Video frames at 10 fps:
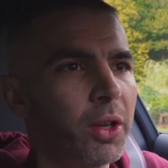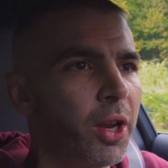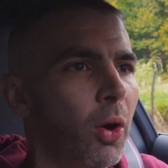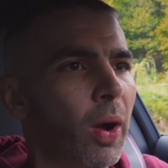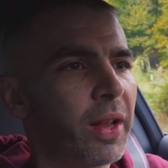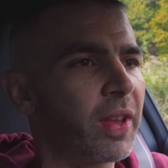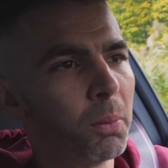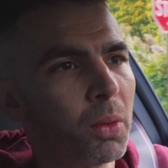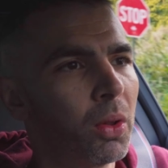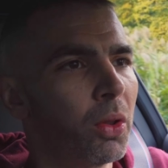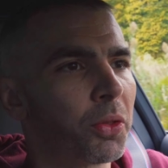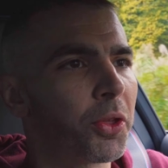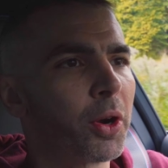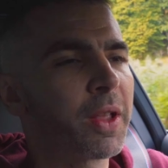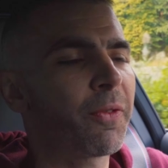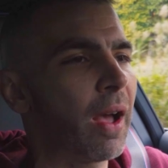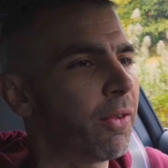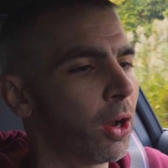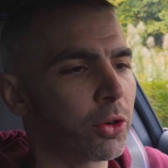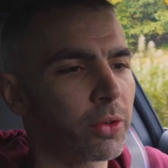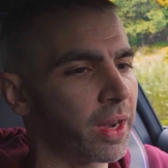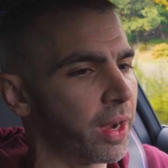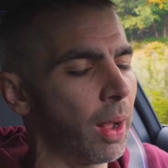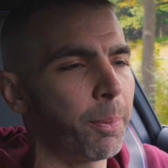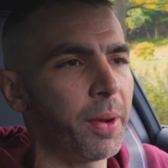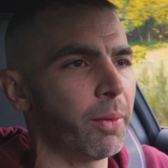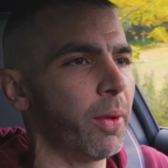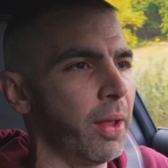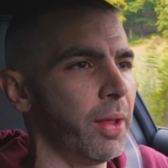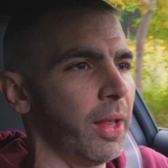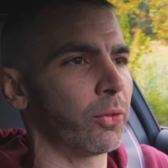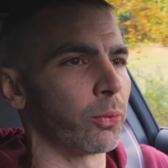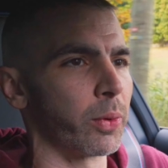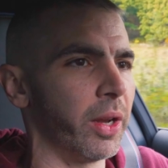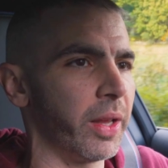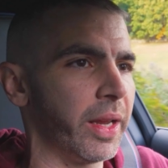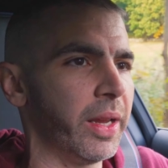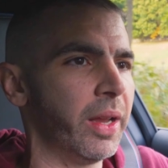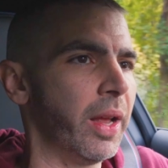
You know, I 3,500 and up, and it's really,